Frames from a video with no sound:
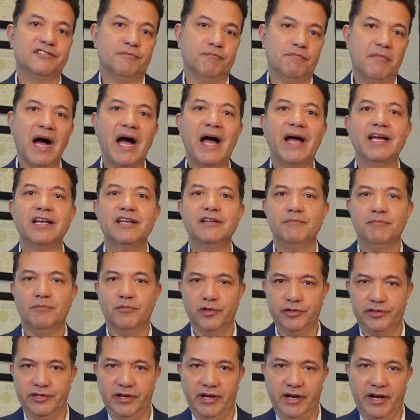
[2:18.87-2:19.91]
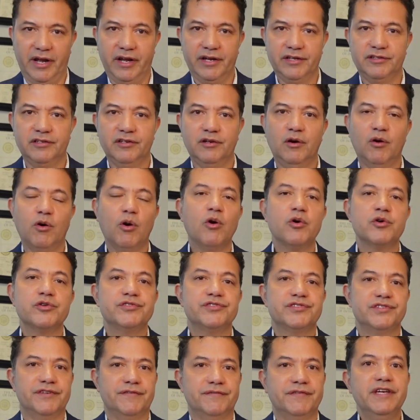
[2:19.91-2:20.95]
mild, moderate, or
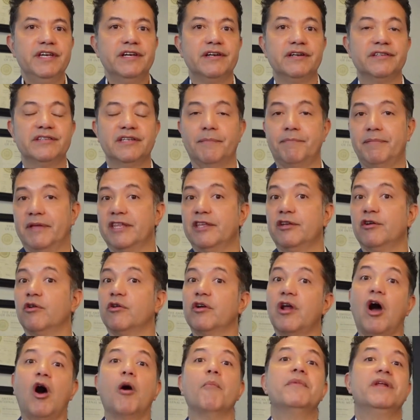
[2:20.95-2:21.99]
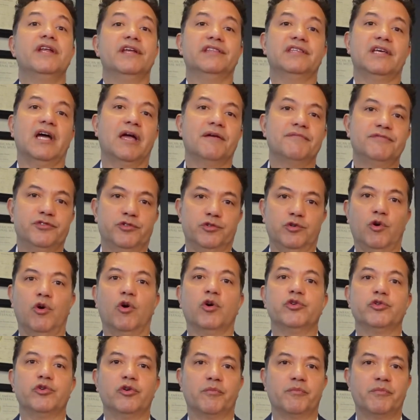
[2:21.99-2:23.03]
severe, depending on how many times you
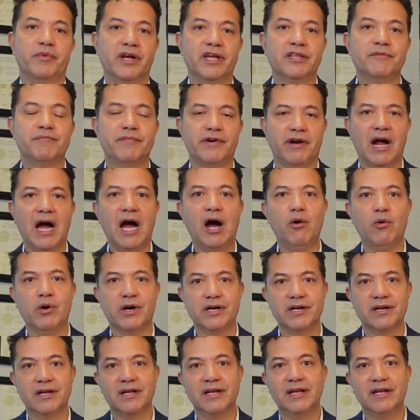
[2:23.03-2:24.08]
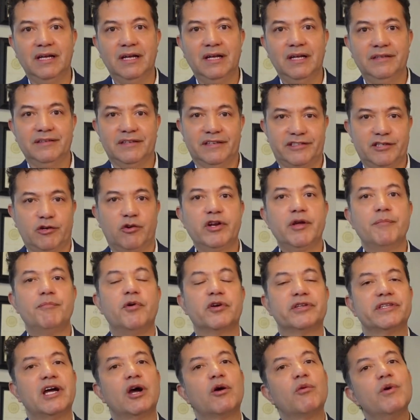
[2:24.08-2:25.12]
hold your breath per hour. The second
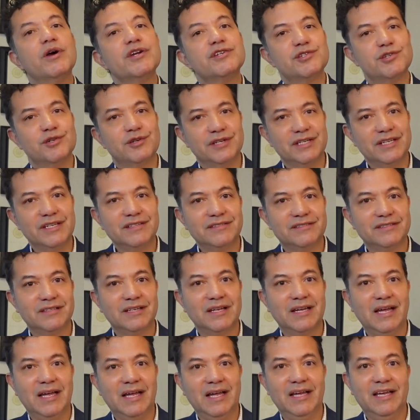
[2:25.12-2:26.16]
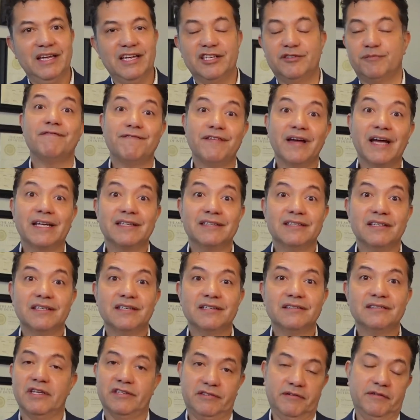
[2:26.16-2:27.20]
important question is, is
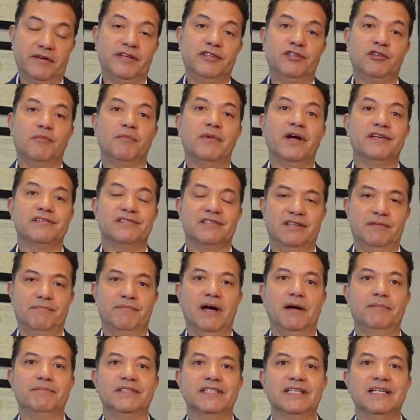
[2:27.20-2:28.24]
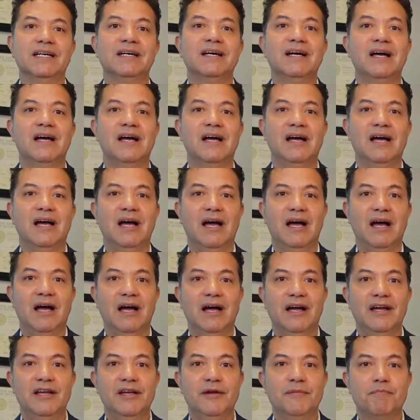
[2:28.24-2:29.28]
affecting the severity of my sleep apnea.
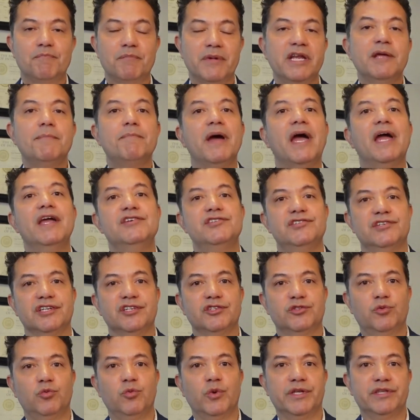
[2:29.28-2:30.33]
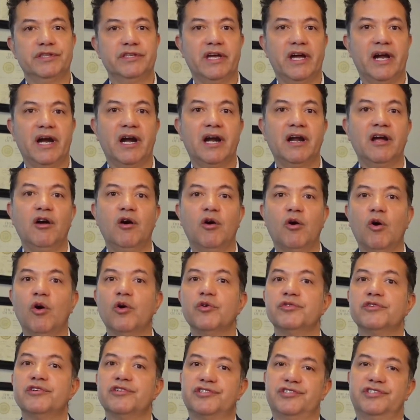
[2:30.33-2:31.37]
Many patients, when they're on
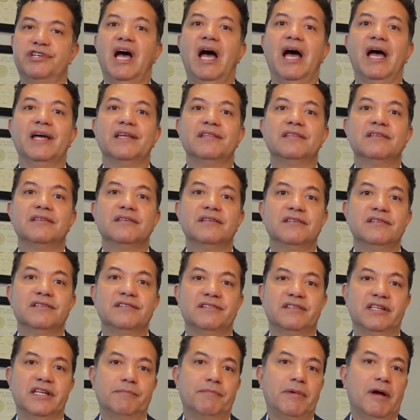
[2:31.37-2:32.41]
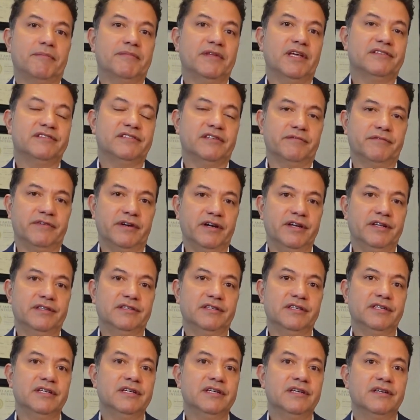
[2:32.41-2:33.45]
their side, sleep apnea
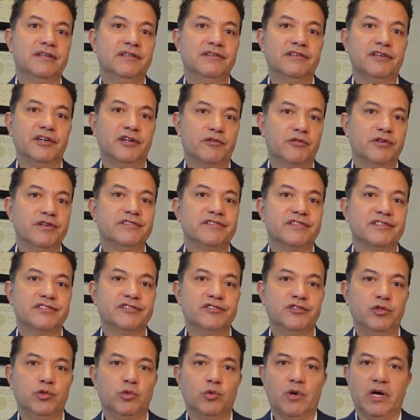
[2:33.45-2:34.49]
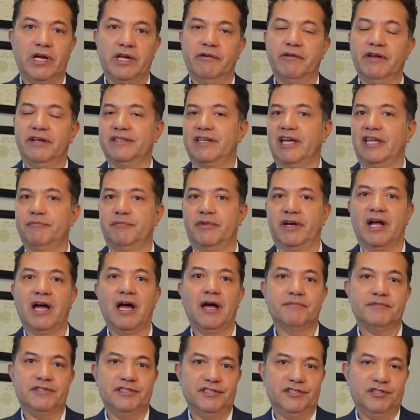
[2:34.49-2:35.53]
severity decreases to a level that
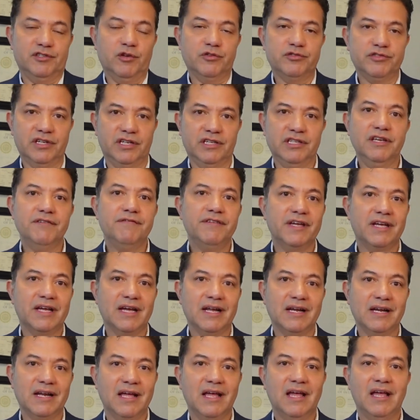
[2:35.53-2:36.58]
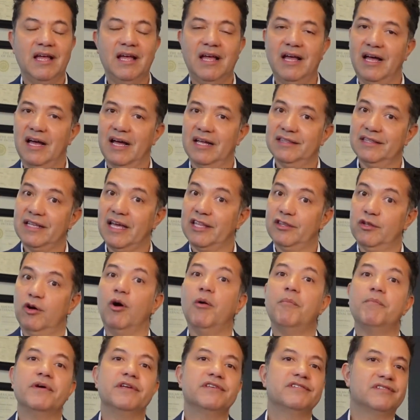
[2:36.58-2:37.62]
perhaps is not significant, and that
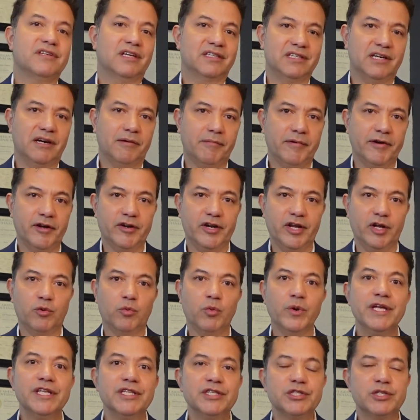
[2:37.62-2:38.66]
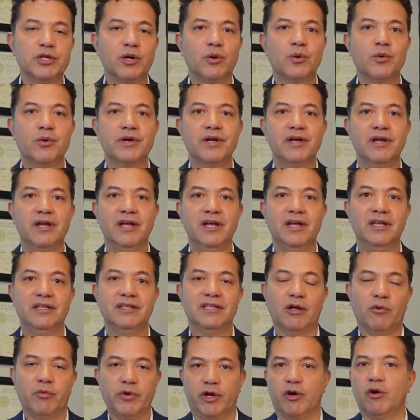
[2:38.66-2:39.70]
opens a therapeutic window
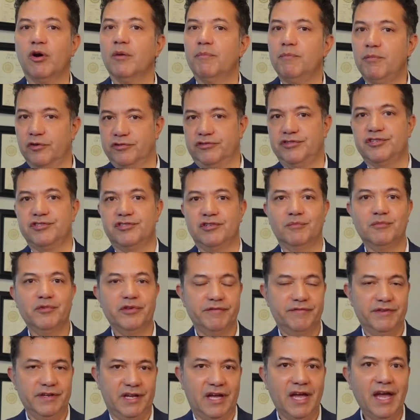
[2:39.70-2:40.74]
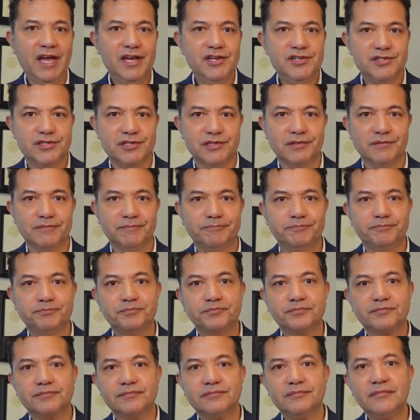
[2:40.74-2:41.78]
that we call position modification.
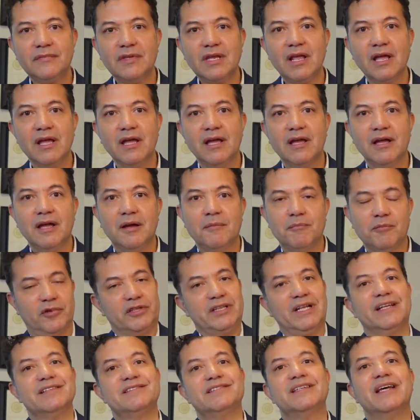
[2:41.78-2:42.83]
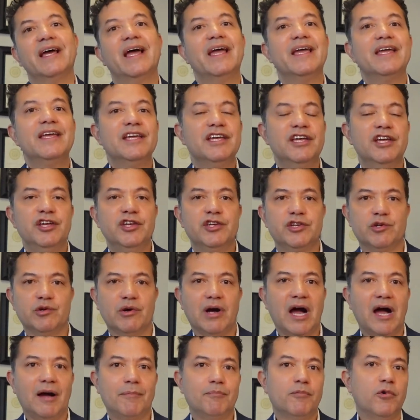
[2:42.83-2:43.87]
But let's say you
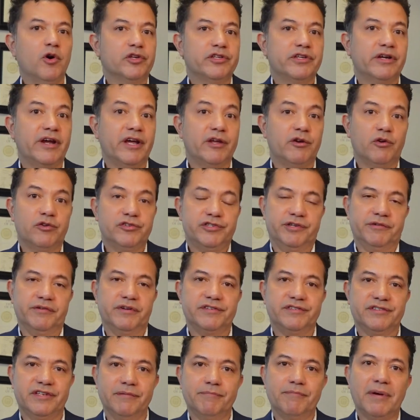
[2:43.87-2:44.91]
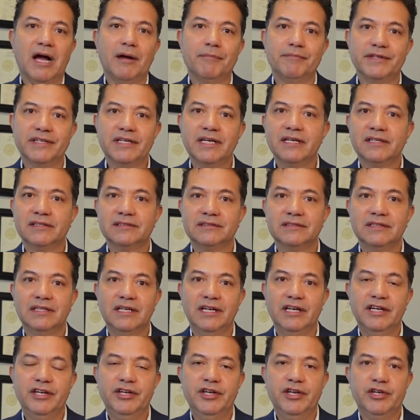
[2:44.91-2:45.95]
have moderate or severe sleep apnea,
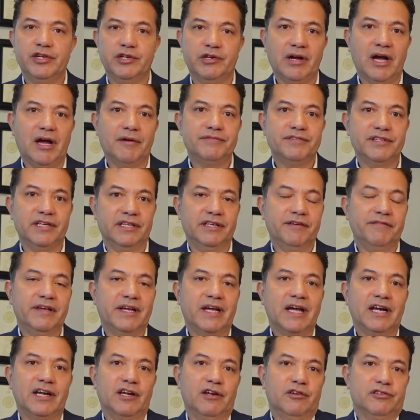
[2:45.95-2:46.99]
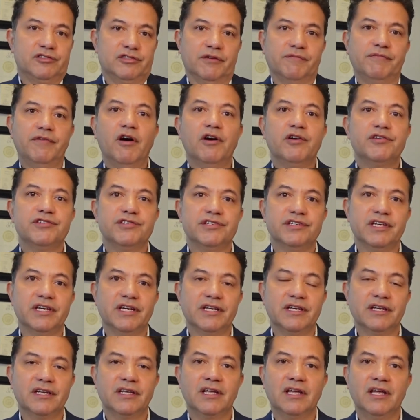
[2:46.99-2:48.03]
you have significant loss of
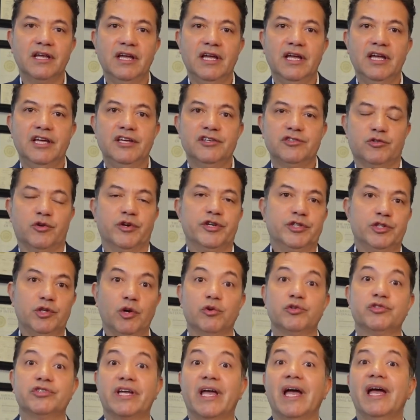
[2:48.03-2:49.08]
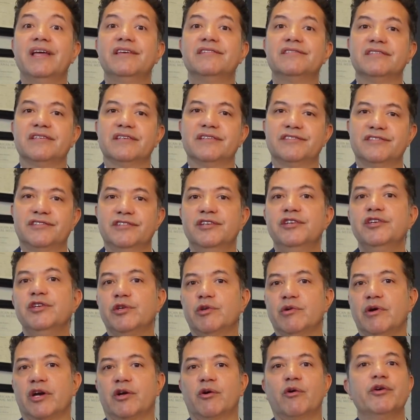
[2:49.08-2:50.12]
oxygen, so in those cases,
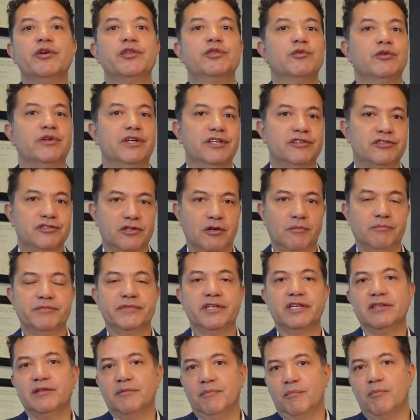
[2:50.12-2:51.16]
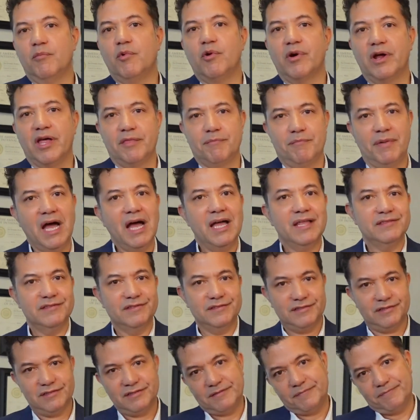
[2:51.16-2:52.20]
you are going to need something more
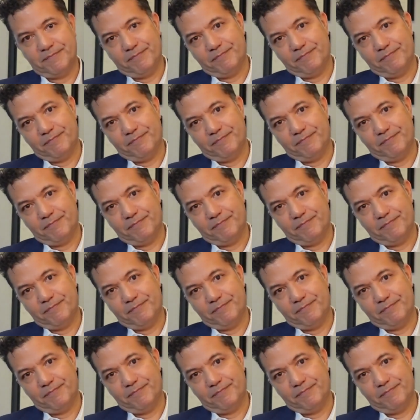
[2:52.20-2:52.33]
advanced.